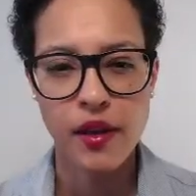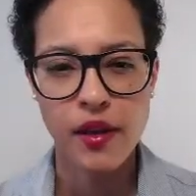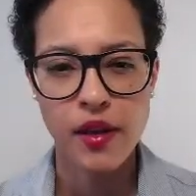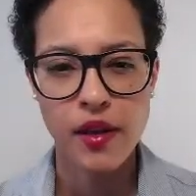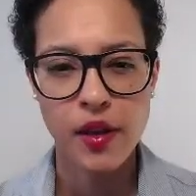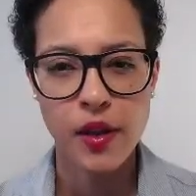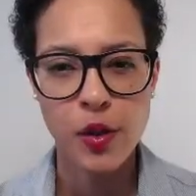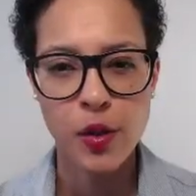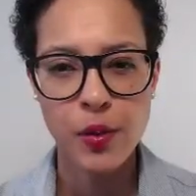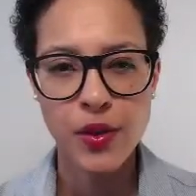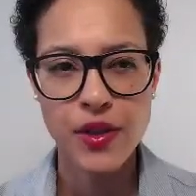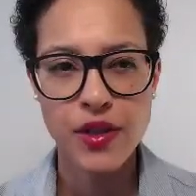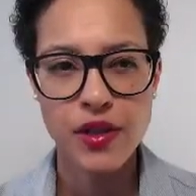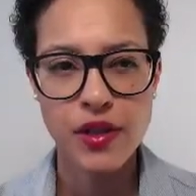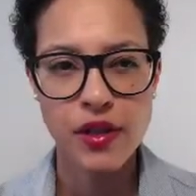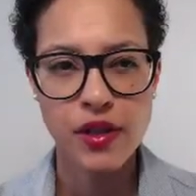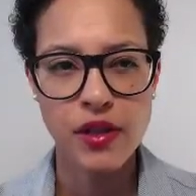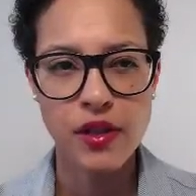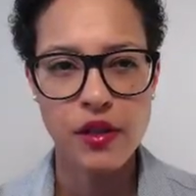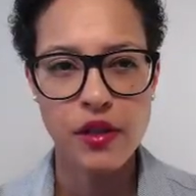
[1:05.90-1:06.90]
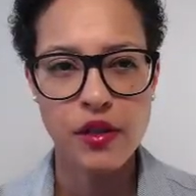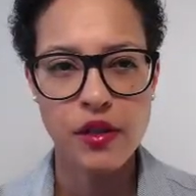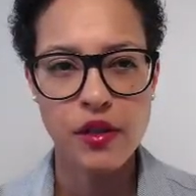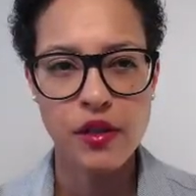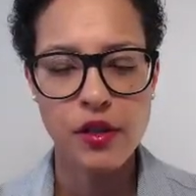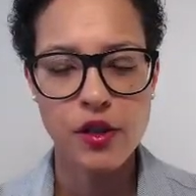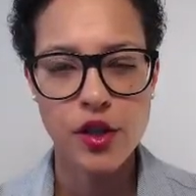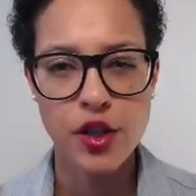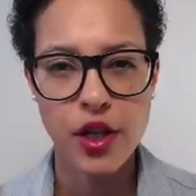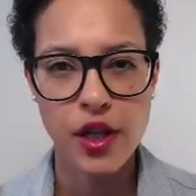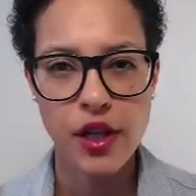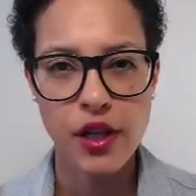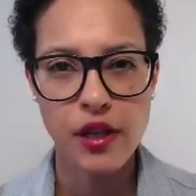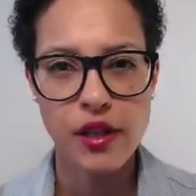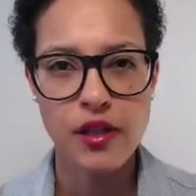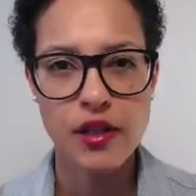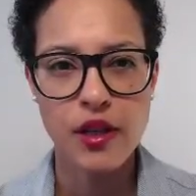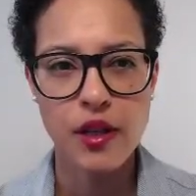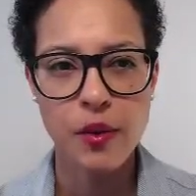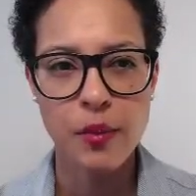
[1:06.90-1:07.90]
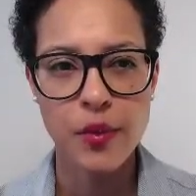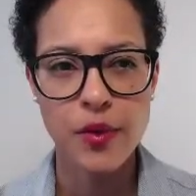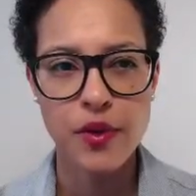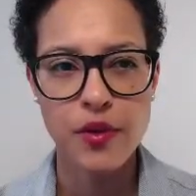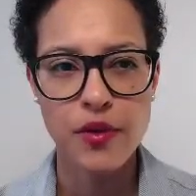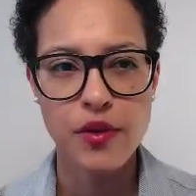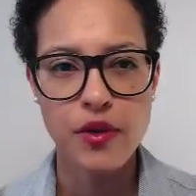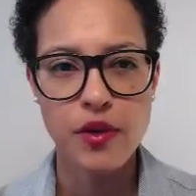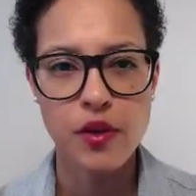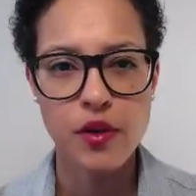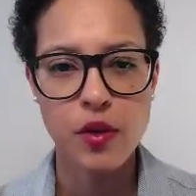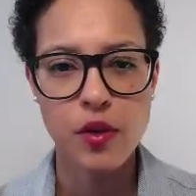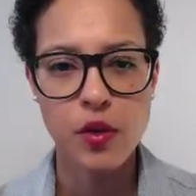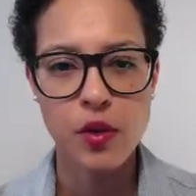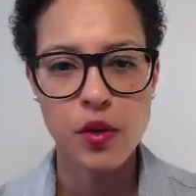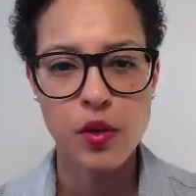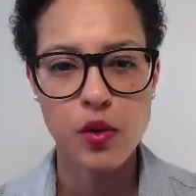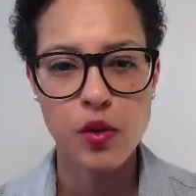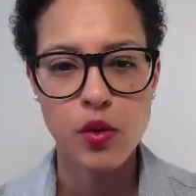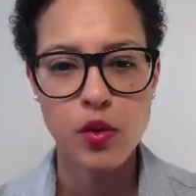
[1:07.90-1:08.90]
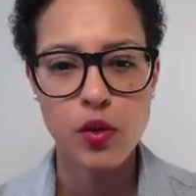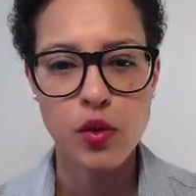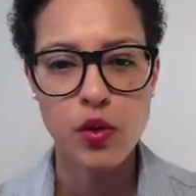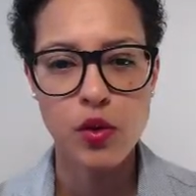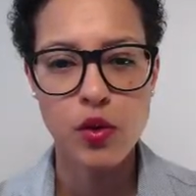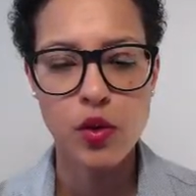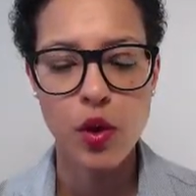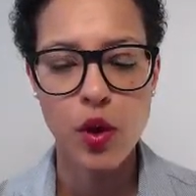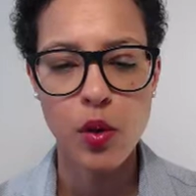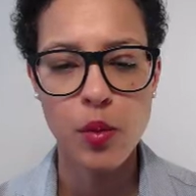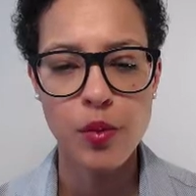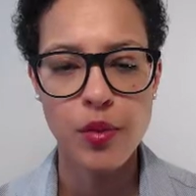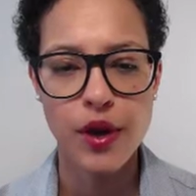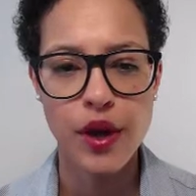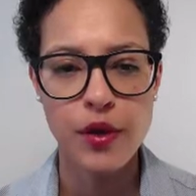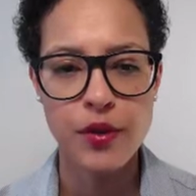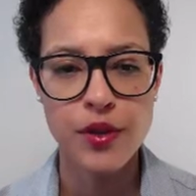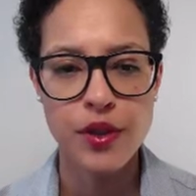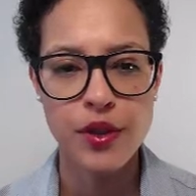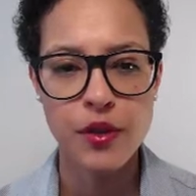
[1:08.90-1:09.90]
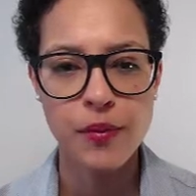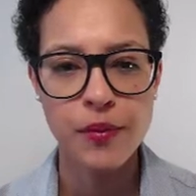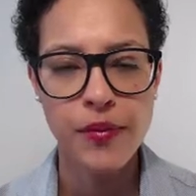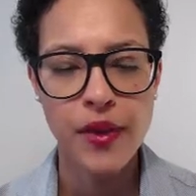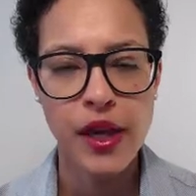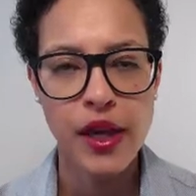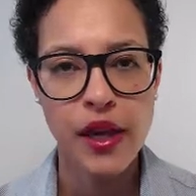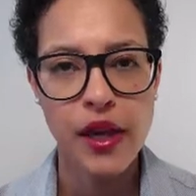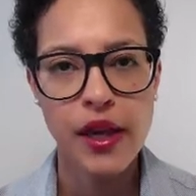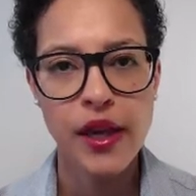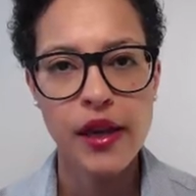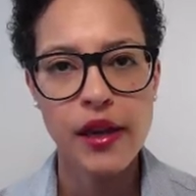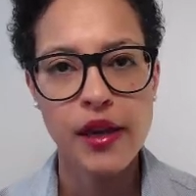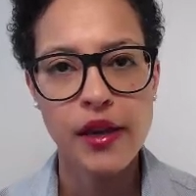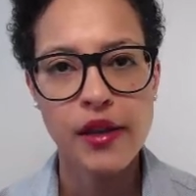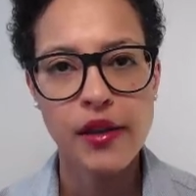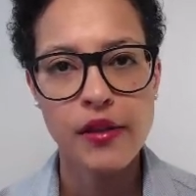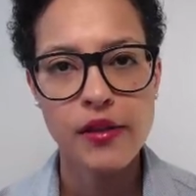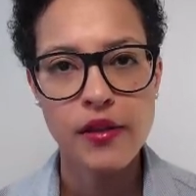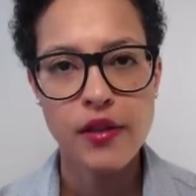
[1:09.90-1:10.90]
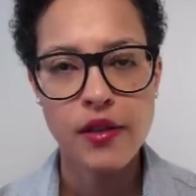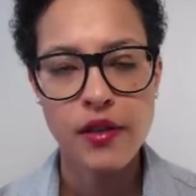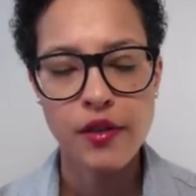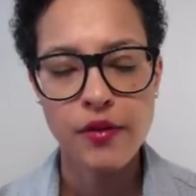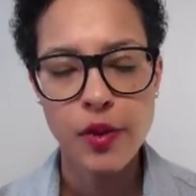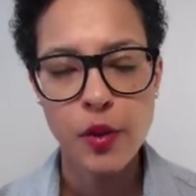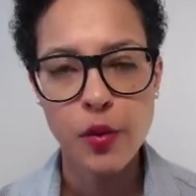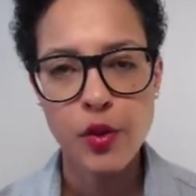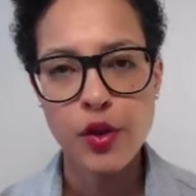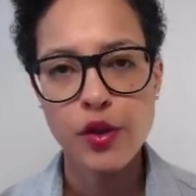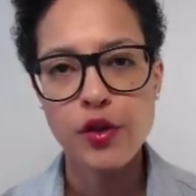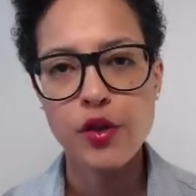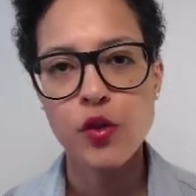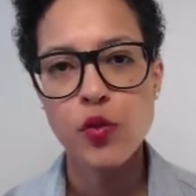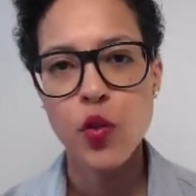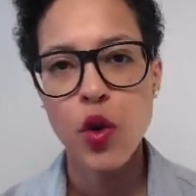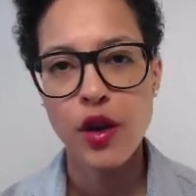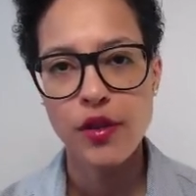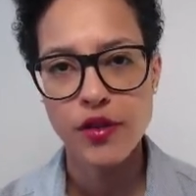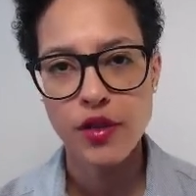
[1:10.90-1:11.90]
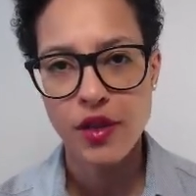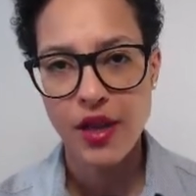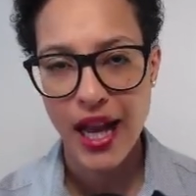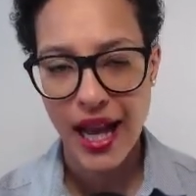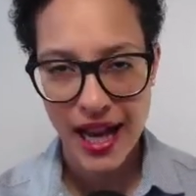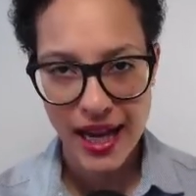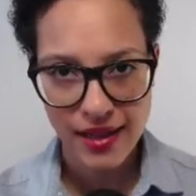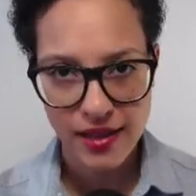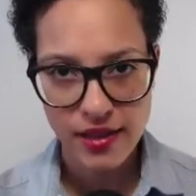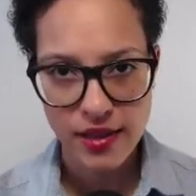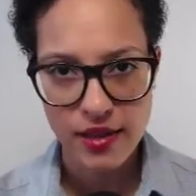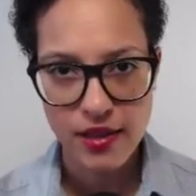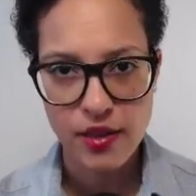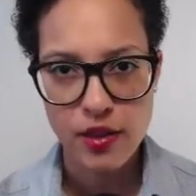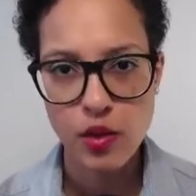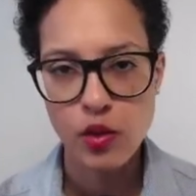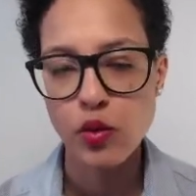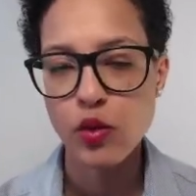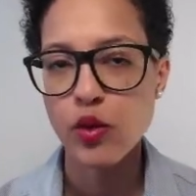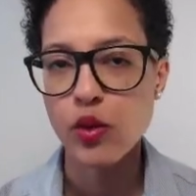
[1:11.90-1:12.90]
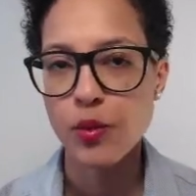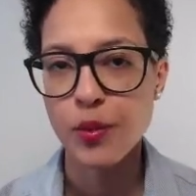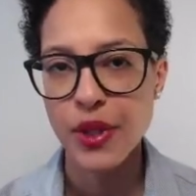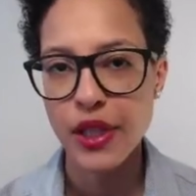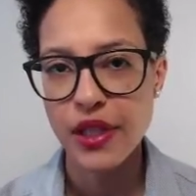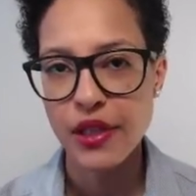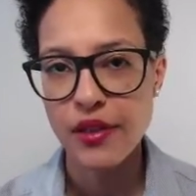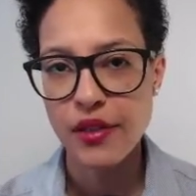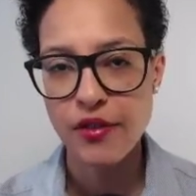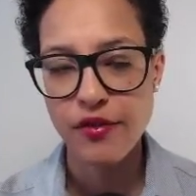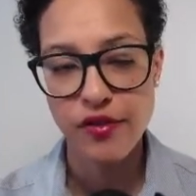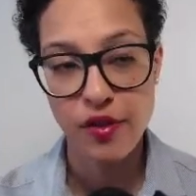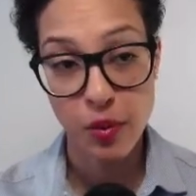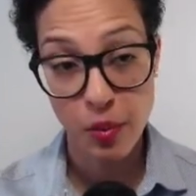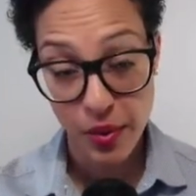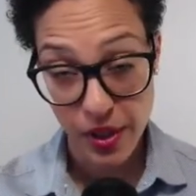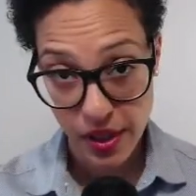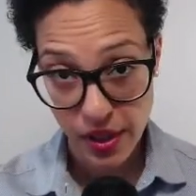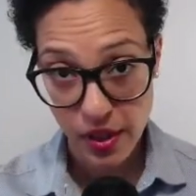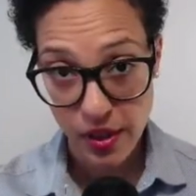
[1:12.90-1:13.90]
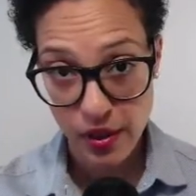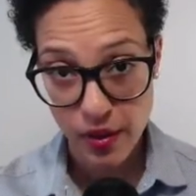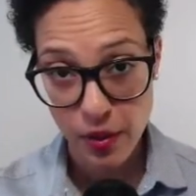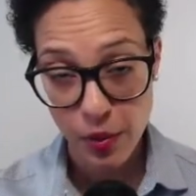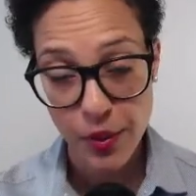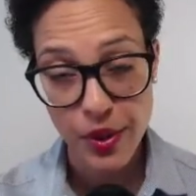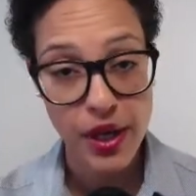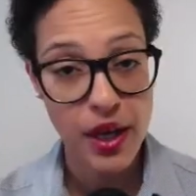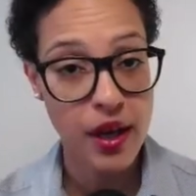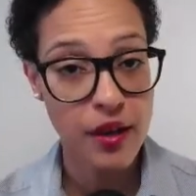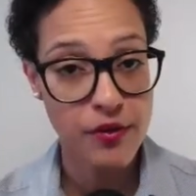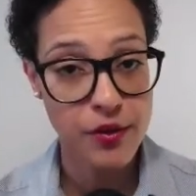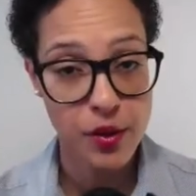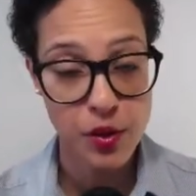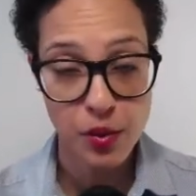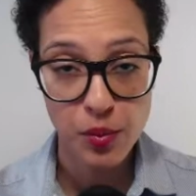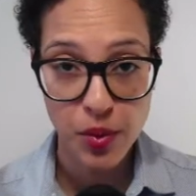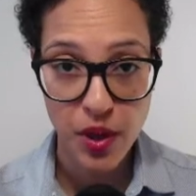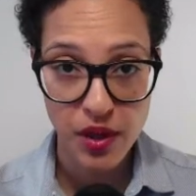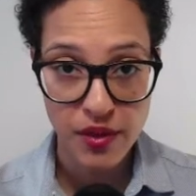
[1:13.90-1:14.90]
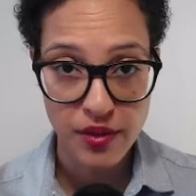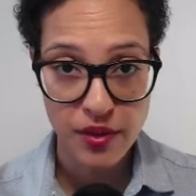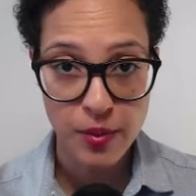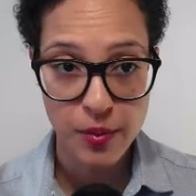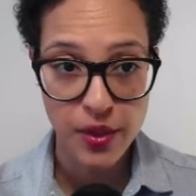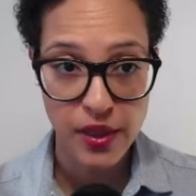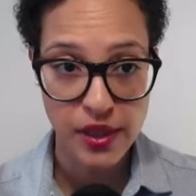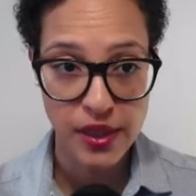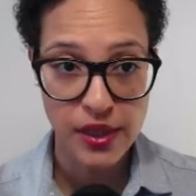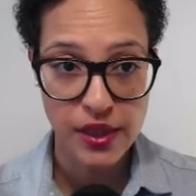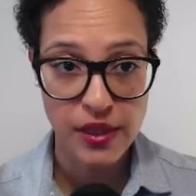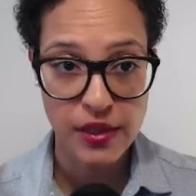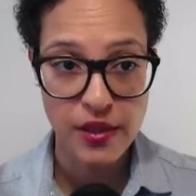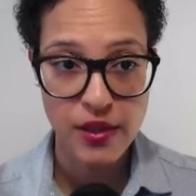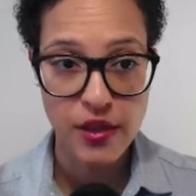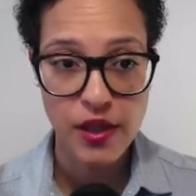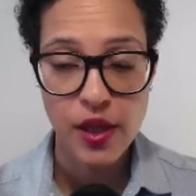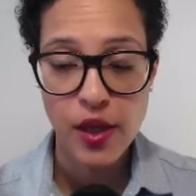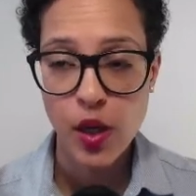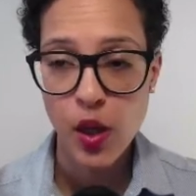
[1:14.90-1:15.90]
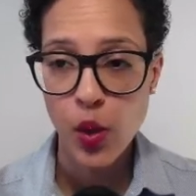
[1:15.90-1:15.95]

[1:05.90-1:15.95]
Here we see Jane Example's Google Chrome browser. And if we were to want to access Google Meet from here, we have two possibilities.